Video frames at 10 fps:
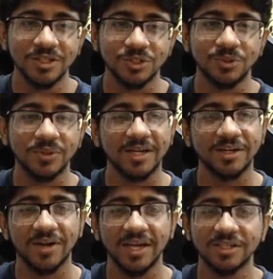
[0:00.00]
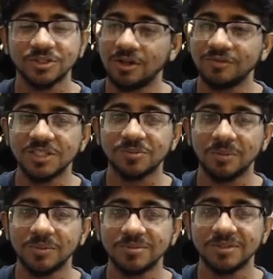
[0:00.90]
So you can try and solve these
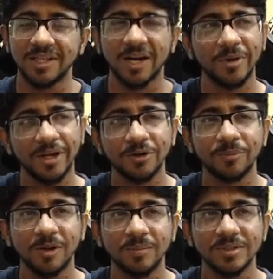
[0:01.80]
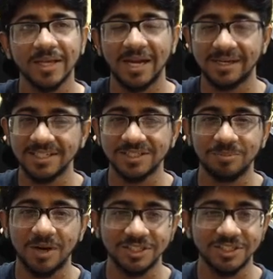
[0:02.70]
problems. There are pretty good problems, like at least
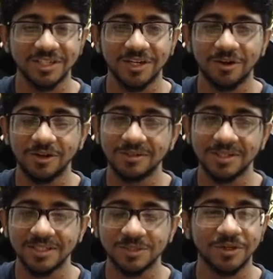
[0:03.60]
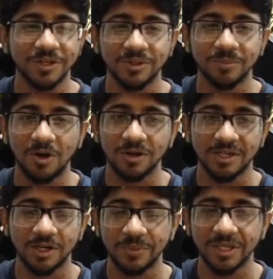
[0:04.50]
Martian and all in this particular blog
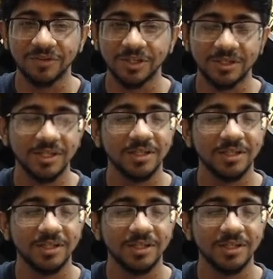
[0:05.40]
that I'd be giving,